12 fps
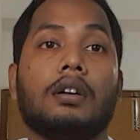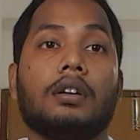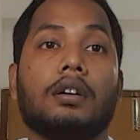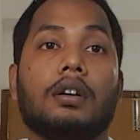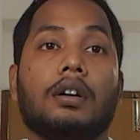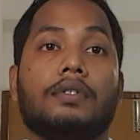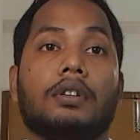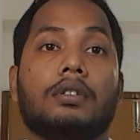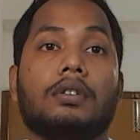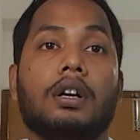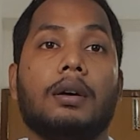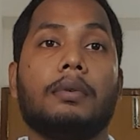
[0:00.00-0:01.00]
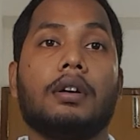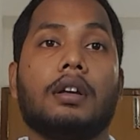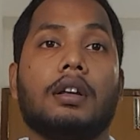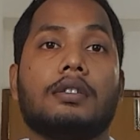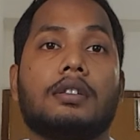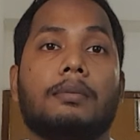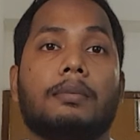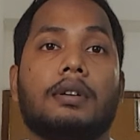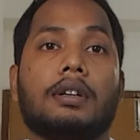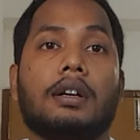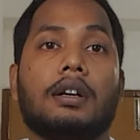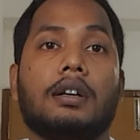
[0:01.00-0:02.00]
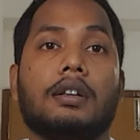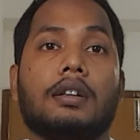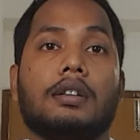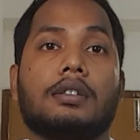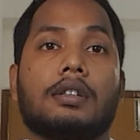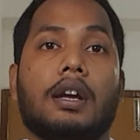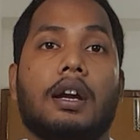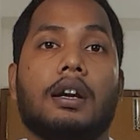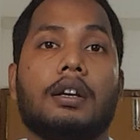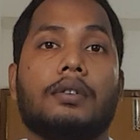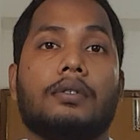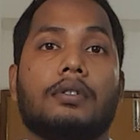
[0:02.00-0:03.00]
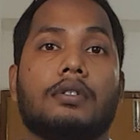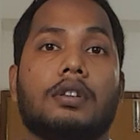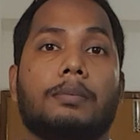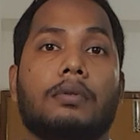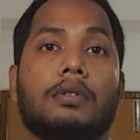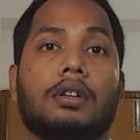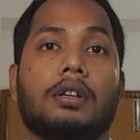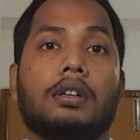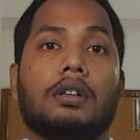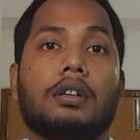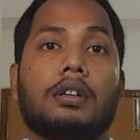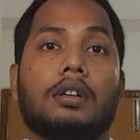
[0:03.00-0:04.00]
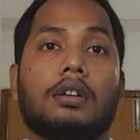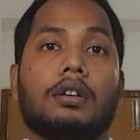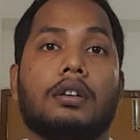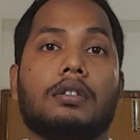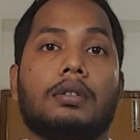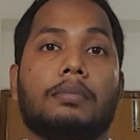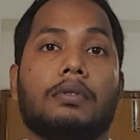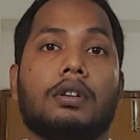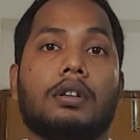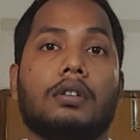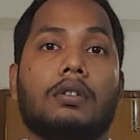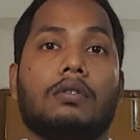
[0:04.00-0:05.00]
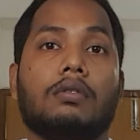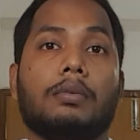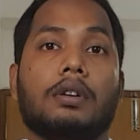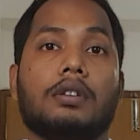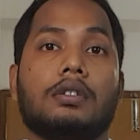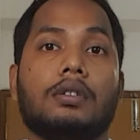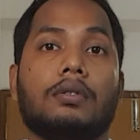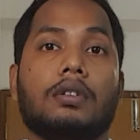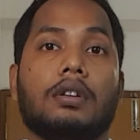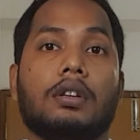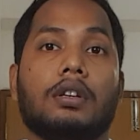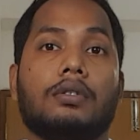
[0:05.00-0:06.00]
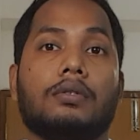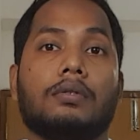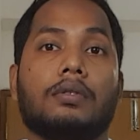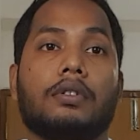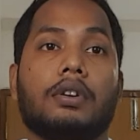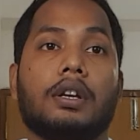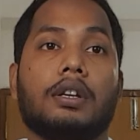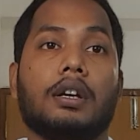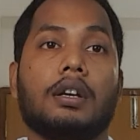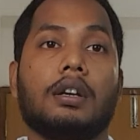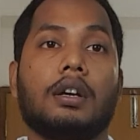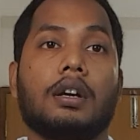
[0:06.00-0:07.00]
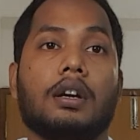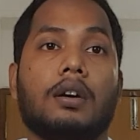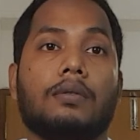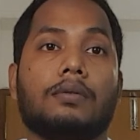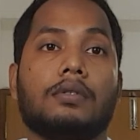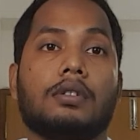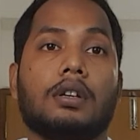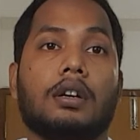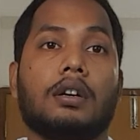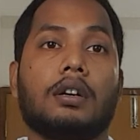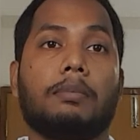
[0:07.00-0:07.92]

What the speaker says: After you have assembled scanned your supporting documents, you will need to create an accounts and